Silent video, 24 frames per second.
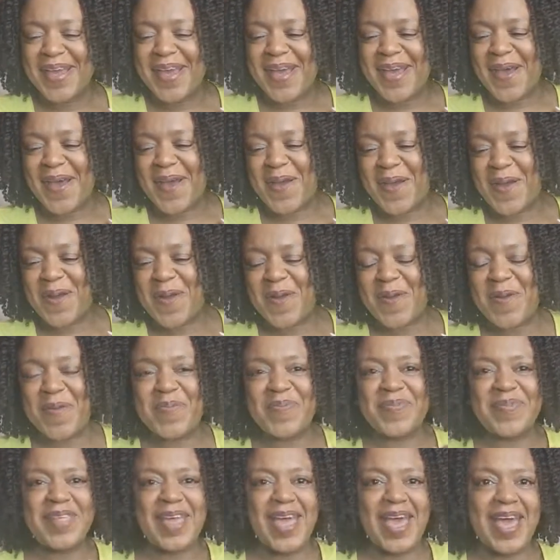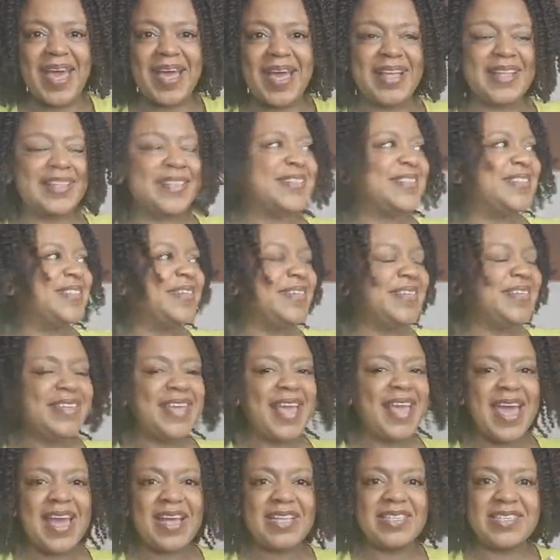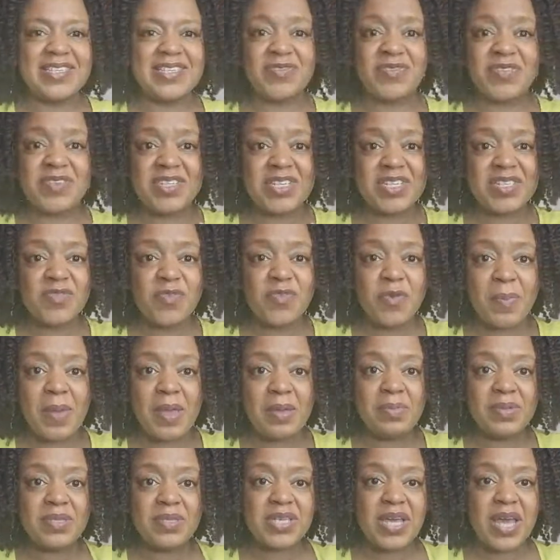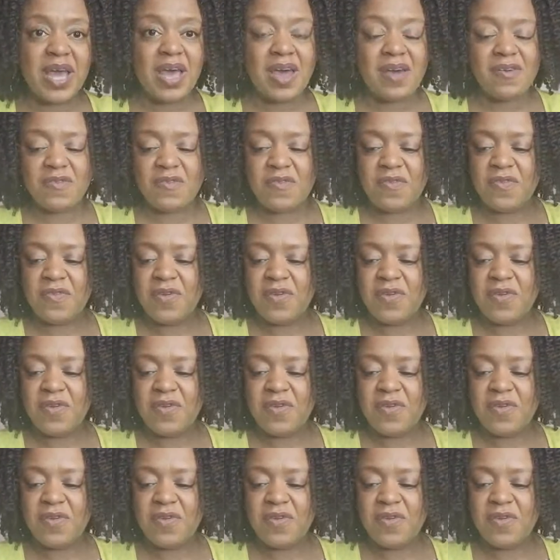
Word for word: Um, and yeah, to, just for baby to have,